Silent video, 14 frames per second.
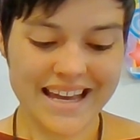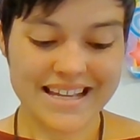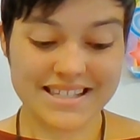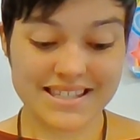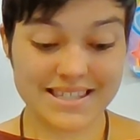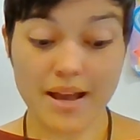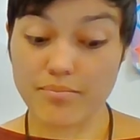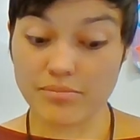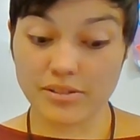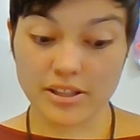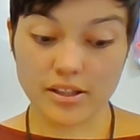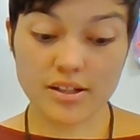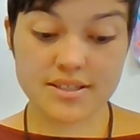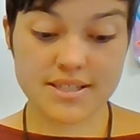
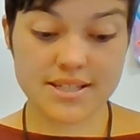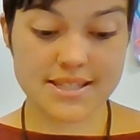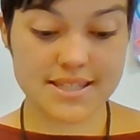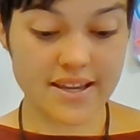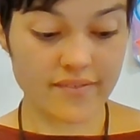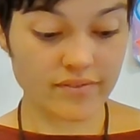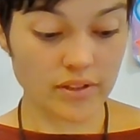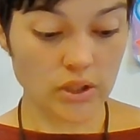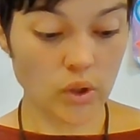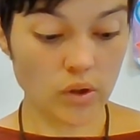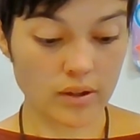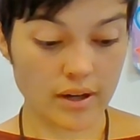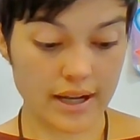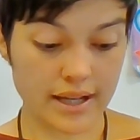Sam looked to see if
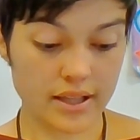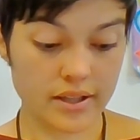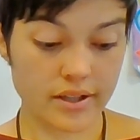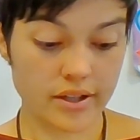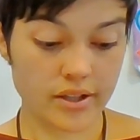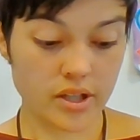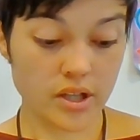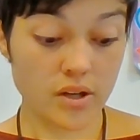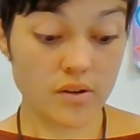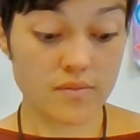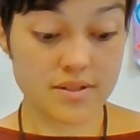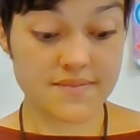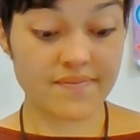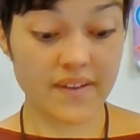Laura, who
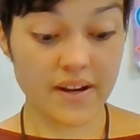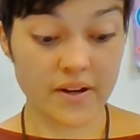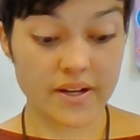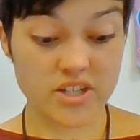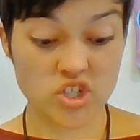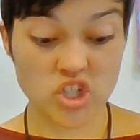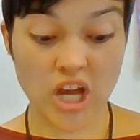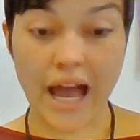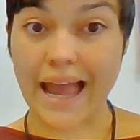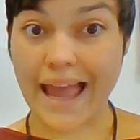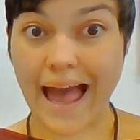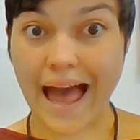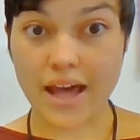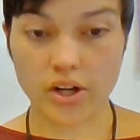was very shy,
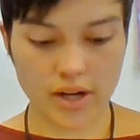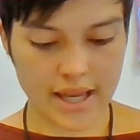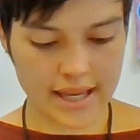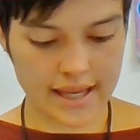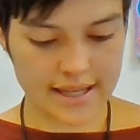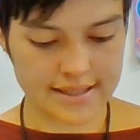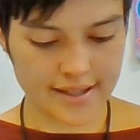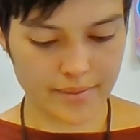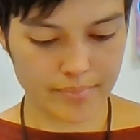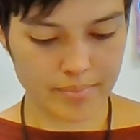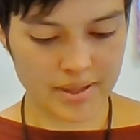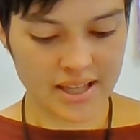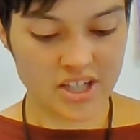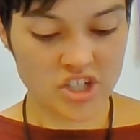had her hand
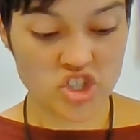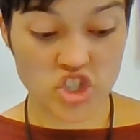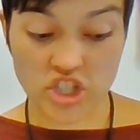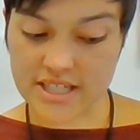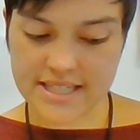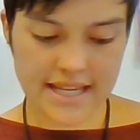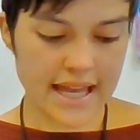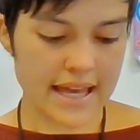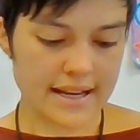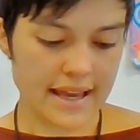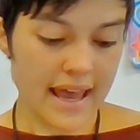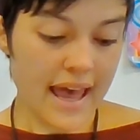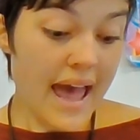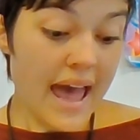up. She did.
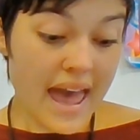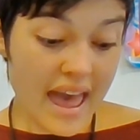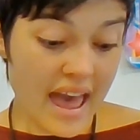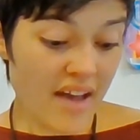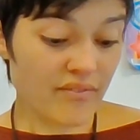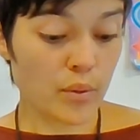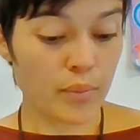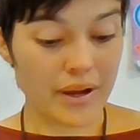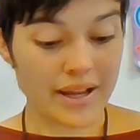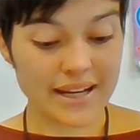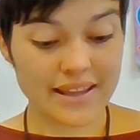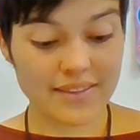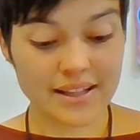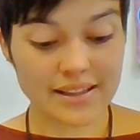Everyone
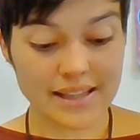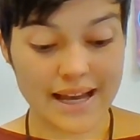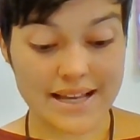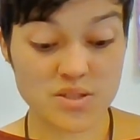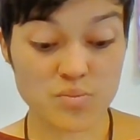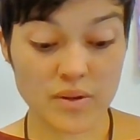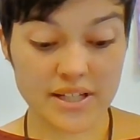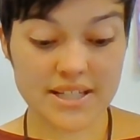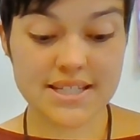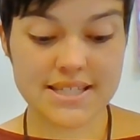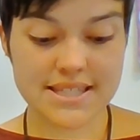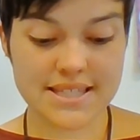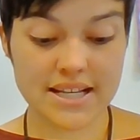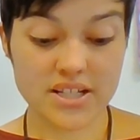in the class wanted
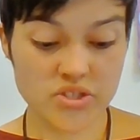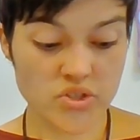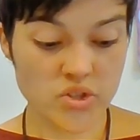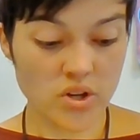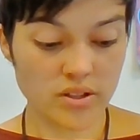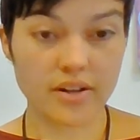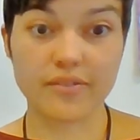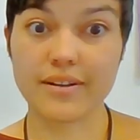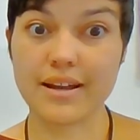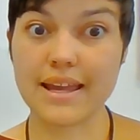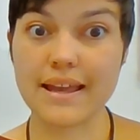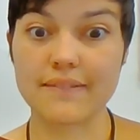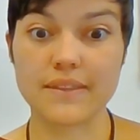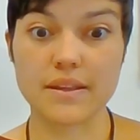to sing a solo
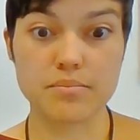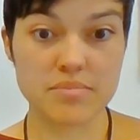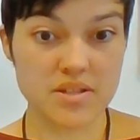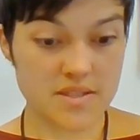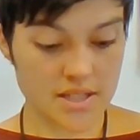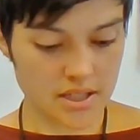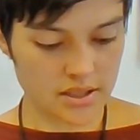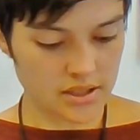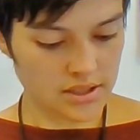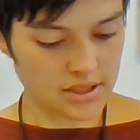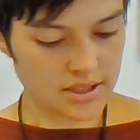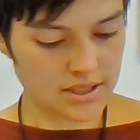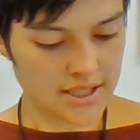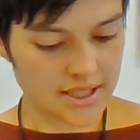in the musical.